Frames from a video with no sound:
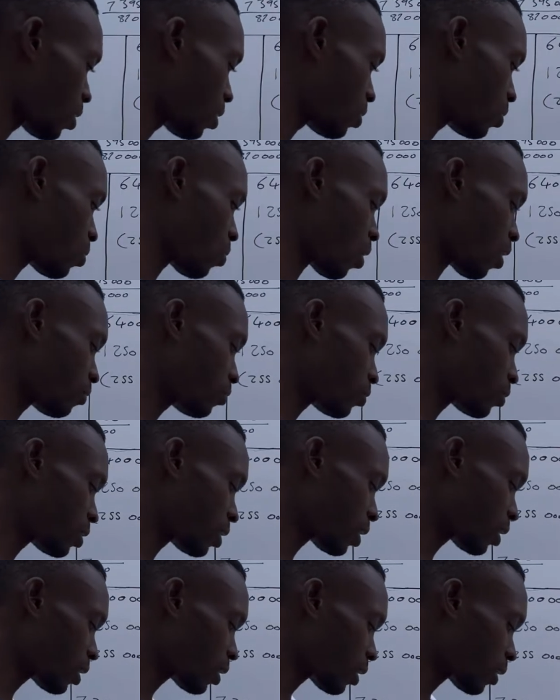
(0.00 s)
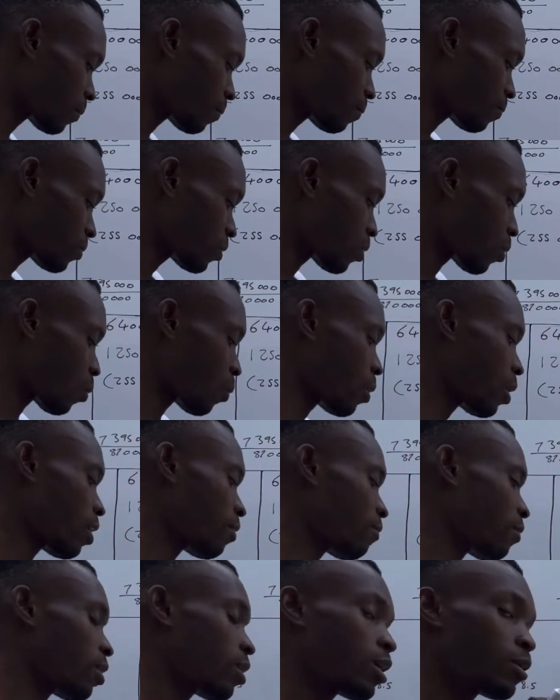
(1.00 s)
you have to take, we have
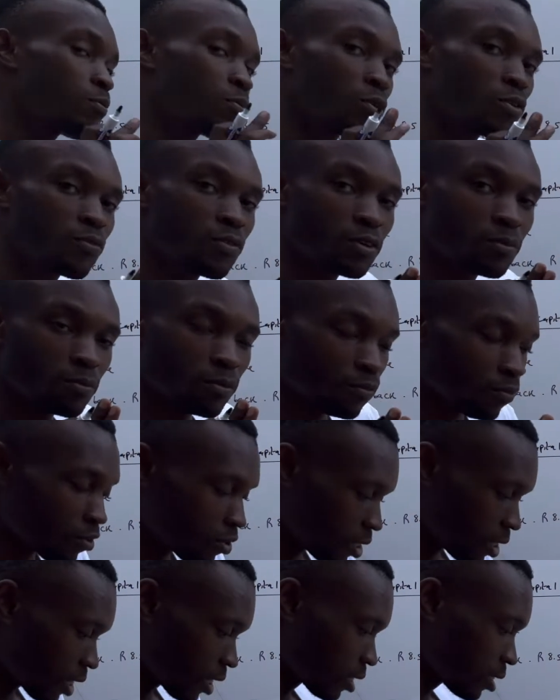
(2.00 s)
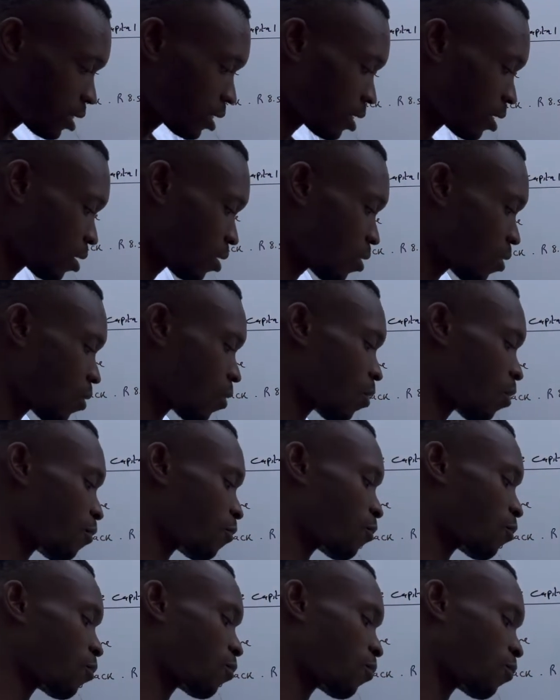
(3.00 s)
a net profit before tax of
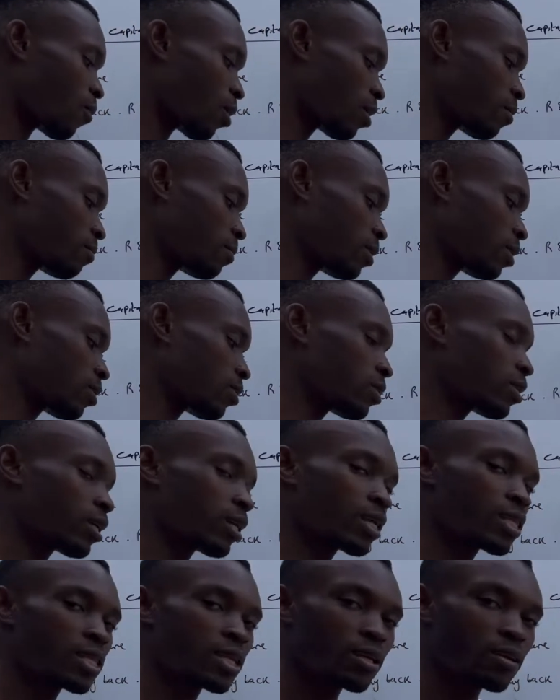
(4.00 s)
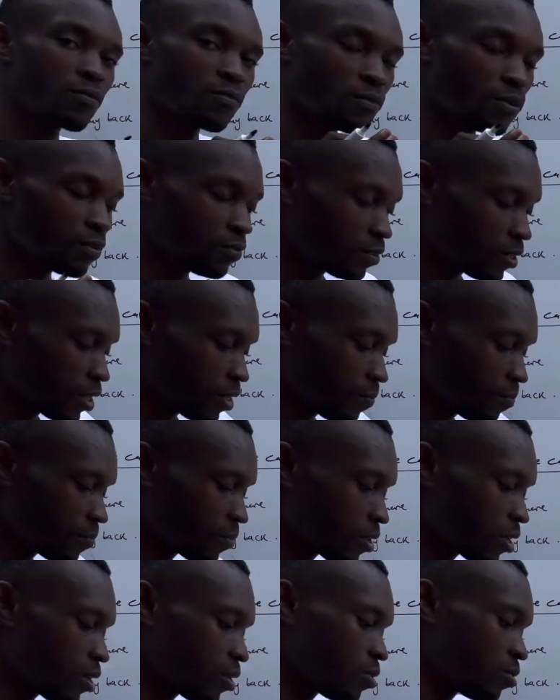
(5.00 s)
1,350,000
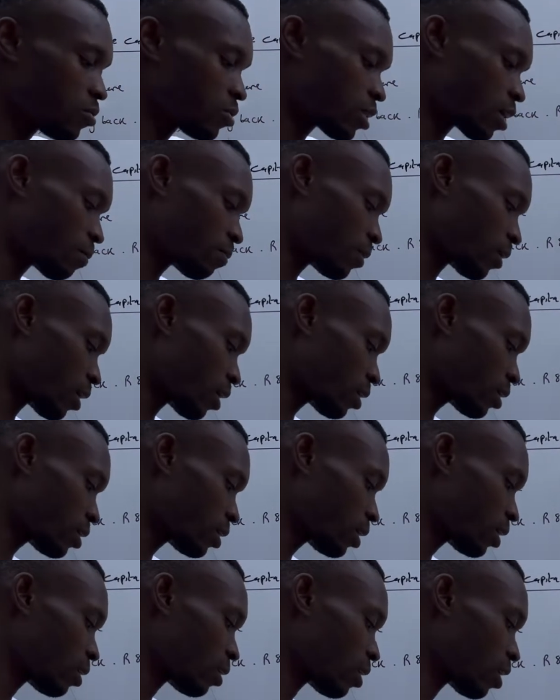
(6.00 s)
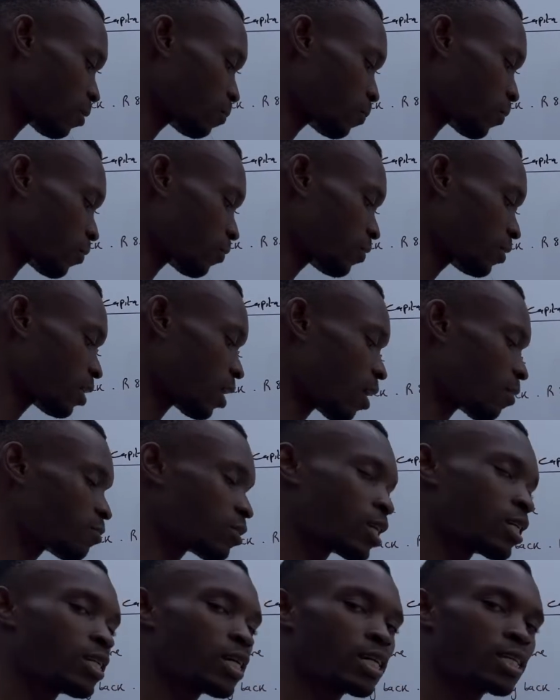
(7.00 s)
you subtract net profit after
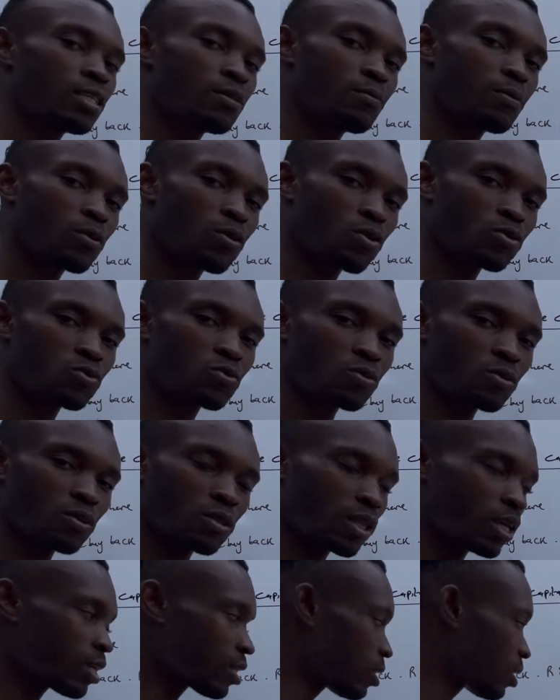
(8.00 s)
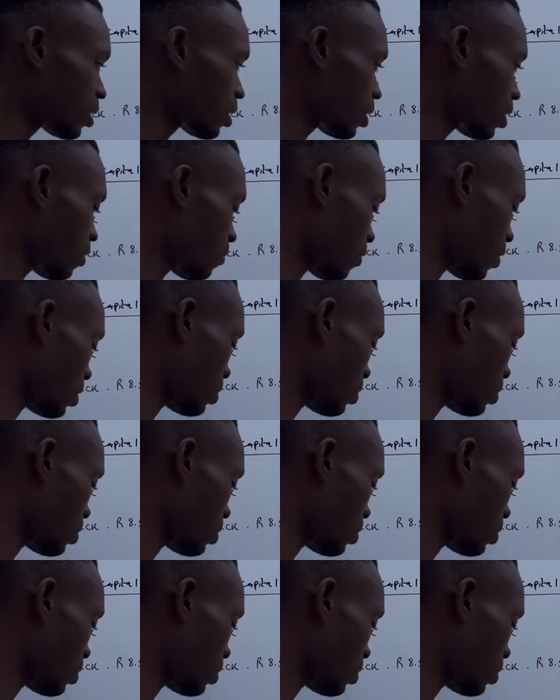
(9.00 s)
tax because they didn't give us